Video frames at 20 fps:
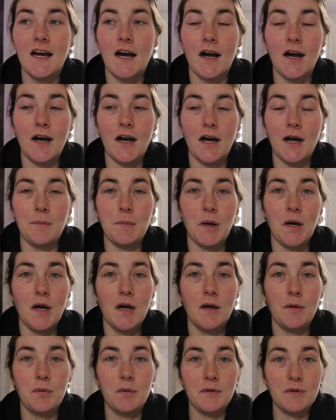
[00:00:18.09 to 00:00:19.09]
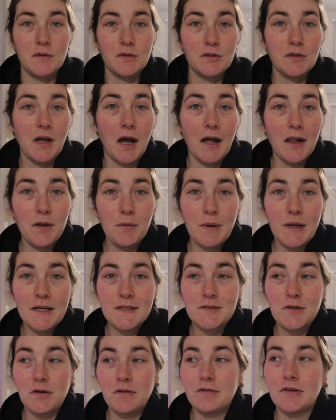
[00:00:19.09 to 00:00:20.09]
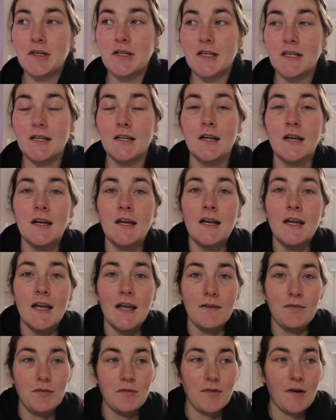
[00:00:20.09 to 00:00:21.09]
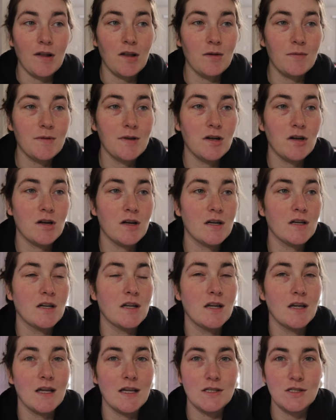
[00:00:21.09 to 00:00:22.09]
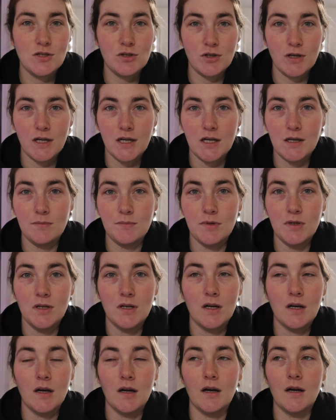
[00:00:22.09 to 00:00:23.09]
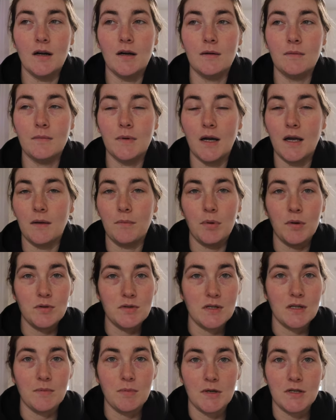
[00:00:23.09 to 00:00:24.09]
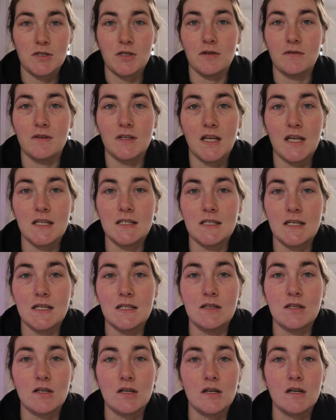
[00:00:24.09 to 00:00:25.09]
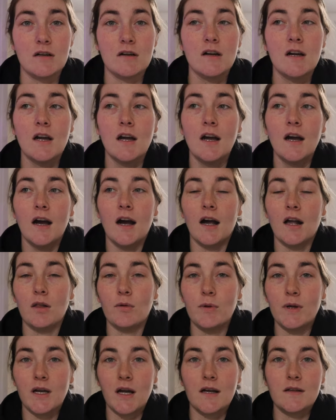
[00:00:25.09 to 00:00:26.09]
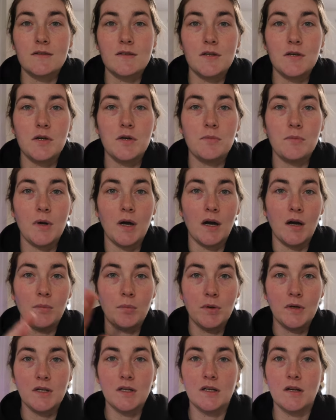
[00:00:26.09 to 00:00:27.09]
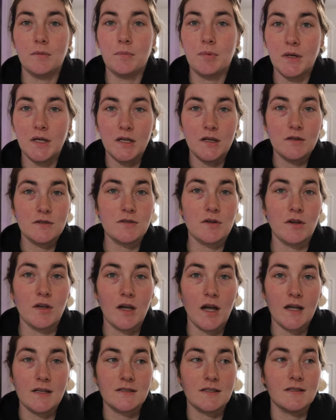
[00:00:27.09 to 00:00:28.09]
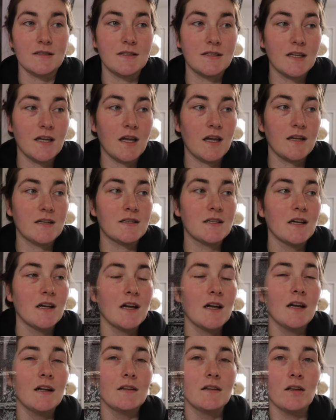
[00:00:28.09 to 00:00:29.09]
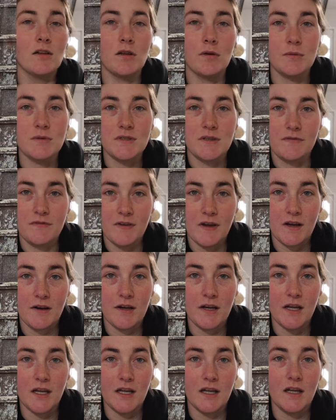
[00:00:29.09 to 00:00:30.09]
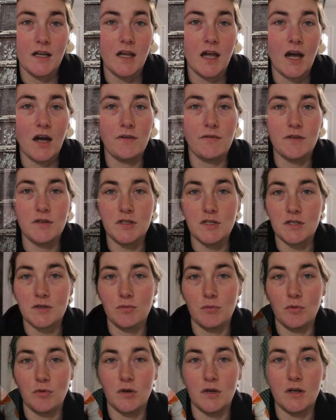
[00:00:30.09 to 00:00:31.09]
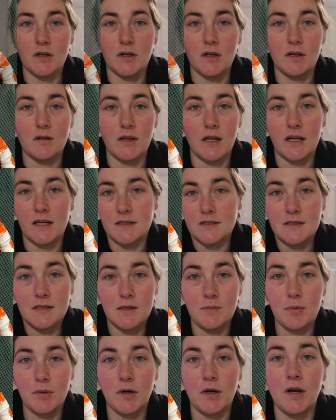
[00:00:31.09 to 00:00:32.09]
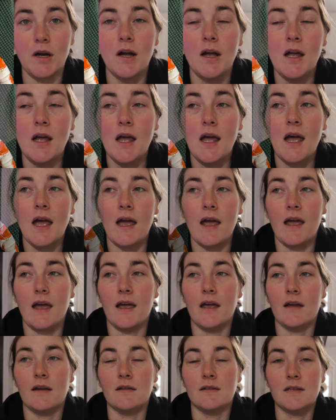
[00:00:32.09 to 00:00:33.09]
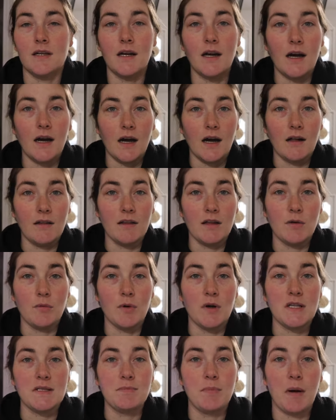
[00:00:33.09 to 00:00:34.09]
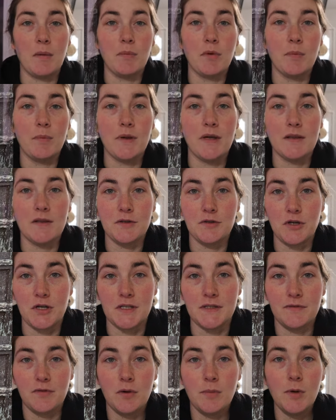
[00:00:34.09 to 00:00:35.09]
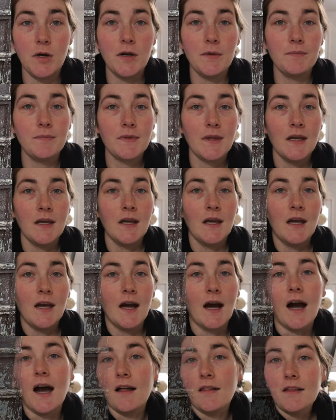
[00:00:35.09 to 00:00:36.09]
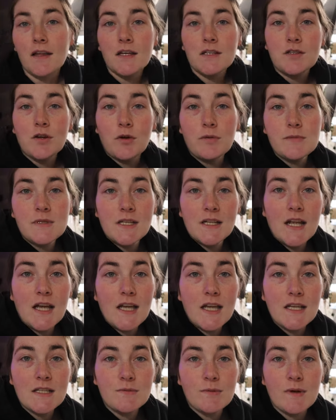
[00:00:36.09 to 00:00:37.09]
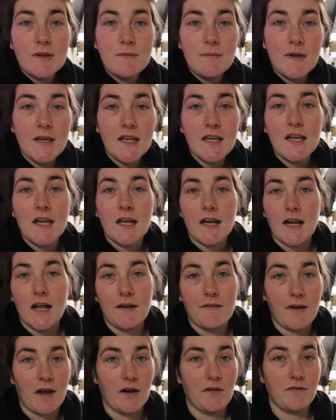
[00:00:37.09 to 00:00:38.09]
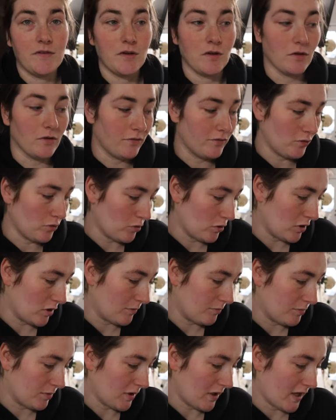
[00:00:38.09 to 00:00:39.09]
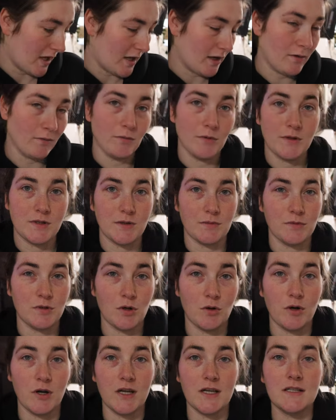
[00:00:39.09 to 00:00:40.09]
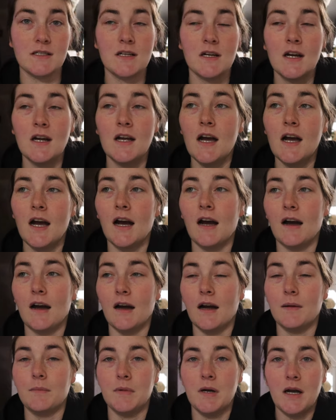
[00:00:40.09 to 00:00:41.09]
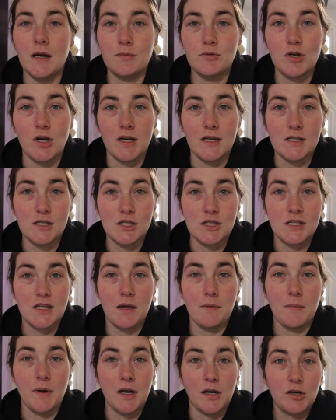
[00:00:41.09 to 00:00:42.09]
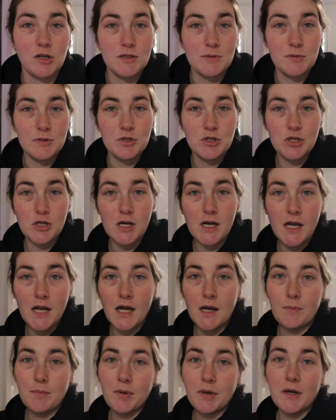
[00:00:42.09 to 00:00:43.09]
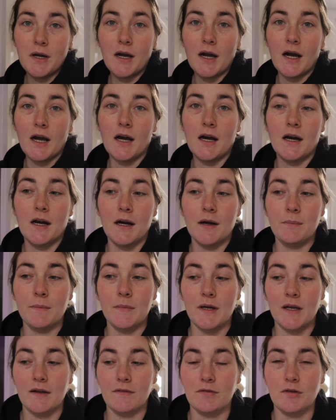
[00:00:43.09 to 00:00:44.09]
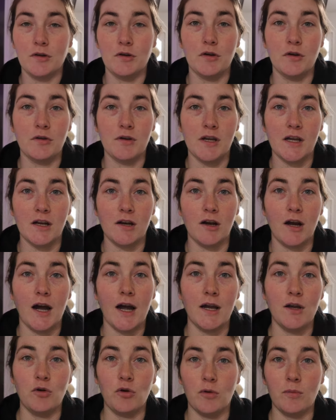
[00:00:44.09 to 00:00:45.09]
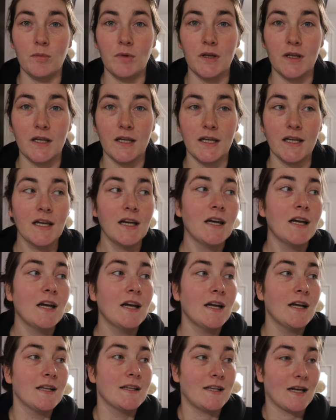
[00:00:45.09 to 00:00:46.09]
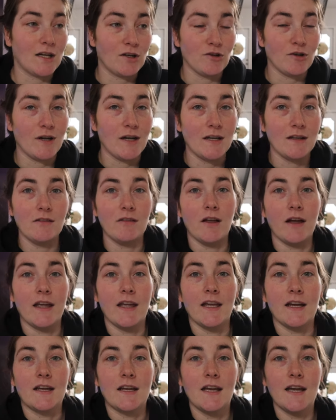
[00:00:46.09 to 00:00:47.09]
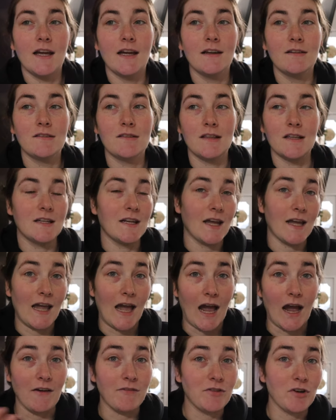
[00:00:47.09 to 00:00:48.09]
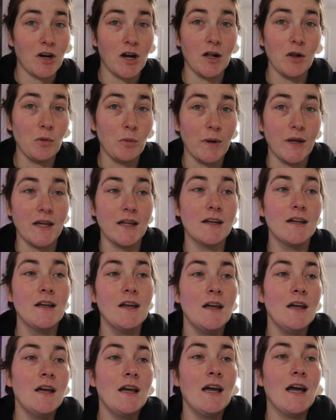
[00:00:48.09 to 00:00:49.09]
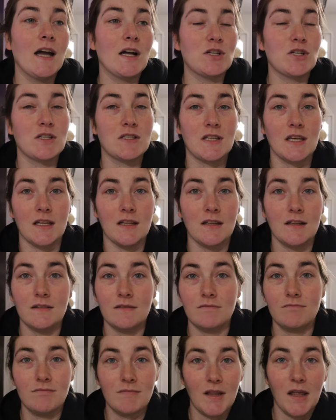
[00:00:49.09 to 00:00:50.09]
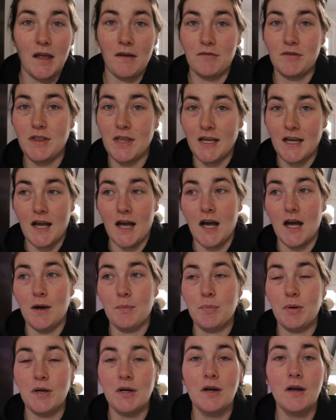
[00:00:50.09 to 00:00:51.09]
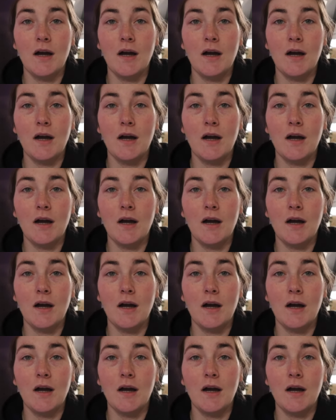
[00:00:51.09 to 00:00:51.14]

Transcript: Um, Halloween is over. If you follow me on Instagram, um, I posted a picture of the kids in their Halloween costume. I'll put it up here so you guys can see it. Lillie was a fairy, Alfie just wore like a sleeper, and Ollie was Bumblebee the Transformer. Ollie is home today, he's with me, and I have Alfie on the floor playing with some toys. Um, I'm trying to just get my Christmas tree up. Um, if you're new here, I normally decorate like the day after Halloween and just get everything up.